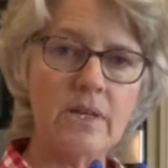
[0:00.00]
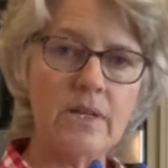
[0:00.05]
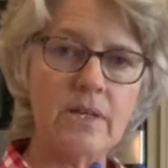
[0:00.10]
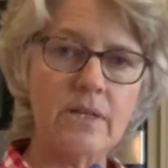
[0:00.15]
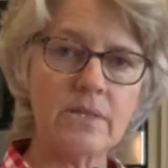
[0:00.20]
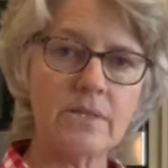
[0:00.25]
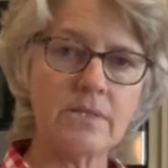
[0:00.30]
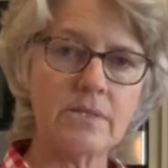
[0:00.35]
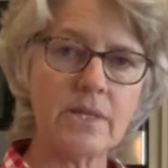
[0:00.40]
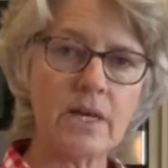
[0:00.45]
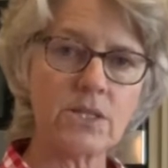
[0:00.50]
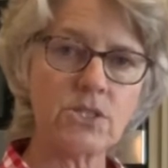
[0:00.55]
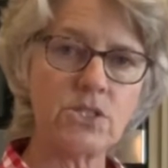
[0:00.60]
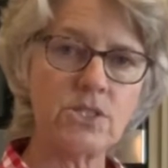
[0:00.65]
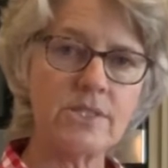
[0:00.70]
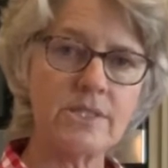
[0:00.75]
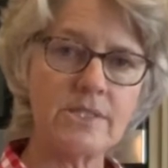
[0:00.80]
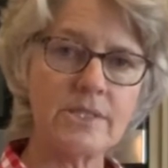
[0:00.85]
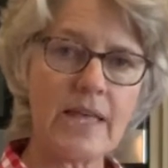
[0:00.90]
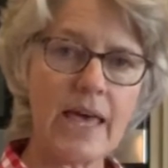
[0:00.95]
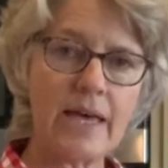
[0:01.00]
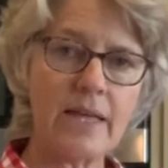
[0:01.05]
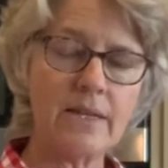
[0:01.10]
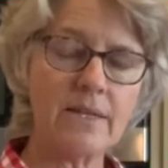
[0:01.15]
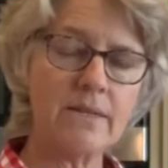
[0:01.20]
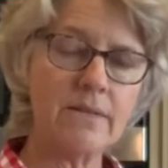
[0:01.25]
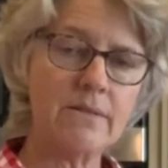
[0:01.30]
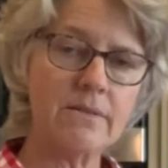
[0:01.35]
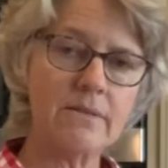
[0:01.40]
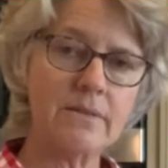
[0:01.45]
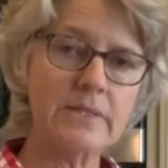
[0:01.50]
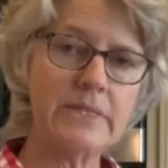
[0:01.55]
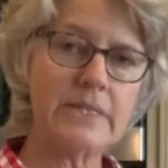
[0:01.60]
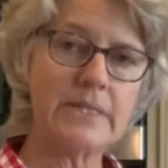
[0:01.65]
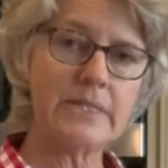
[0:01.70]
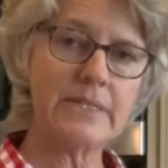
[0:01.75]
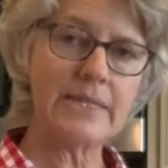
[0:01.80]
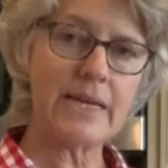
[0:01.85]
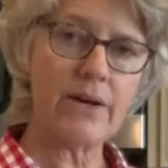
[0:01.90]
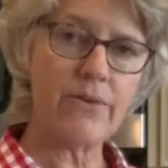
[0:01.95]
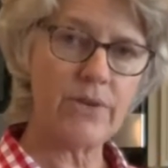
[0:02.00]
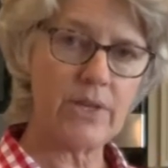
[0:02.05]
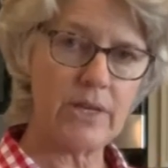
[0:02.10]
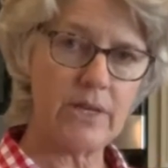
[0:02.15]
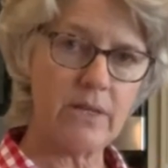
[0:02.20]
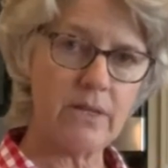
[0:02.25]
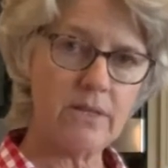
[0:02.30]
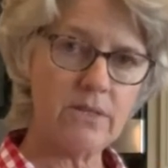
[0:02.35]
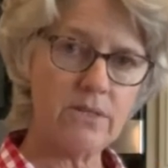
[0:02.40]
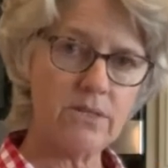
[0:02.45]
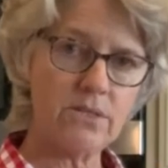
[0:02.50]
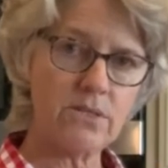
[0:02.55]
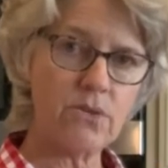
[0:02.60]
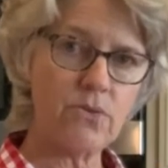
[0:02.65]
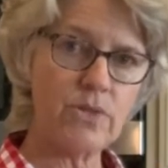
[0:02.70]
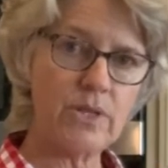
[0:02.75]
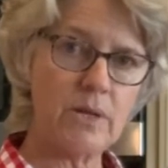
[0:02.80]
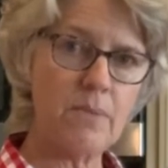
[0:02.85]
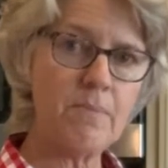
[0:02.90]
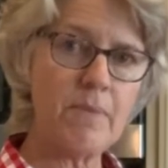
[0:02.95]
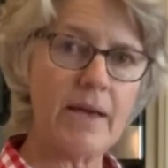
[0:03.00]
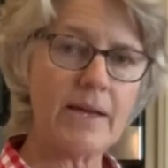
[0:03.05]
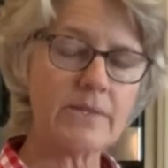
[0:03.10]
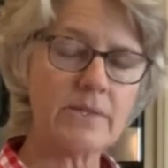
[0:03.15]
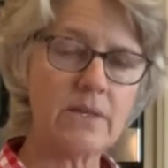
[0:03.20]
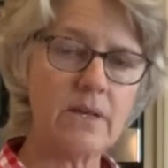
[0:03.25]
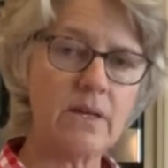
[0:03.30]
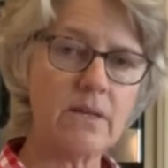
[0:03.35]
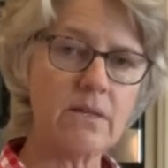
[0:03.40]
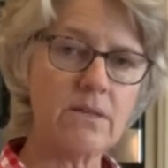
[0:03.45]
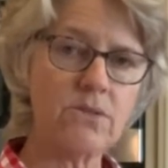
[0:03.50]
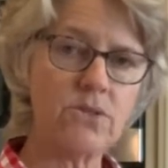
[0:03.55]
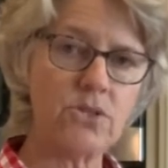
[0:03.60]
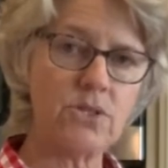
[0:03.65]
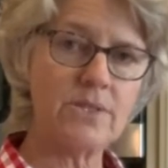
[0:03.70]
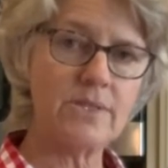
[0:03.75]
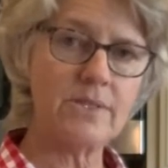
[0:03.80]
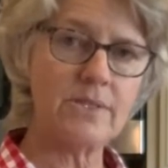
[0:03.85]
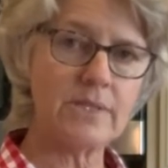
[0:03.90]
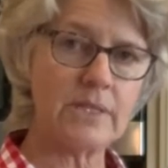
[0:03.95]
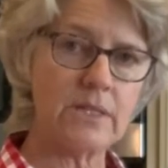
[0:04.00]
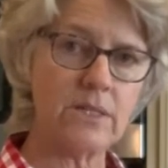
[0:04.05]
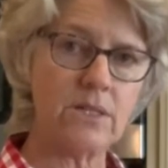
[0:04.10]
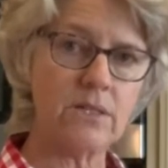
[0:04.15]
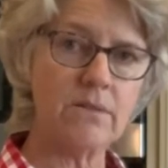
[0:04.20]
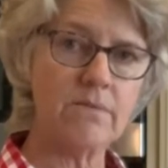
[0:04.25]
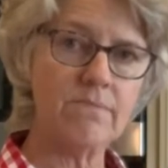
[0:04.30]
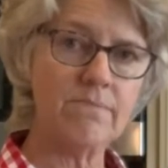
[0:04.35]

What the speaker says: it suctions that lid down in so that it makes a good seal.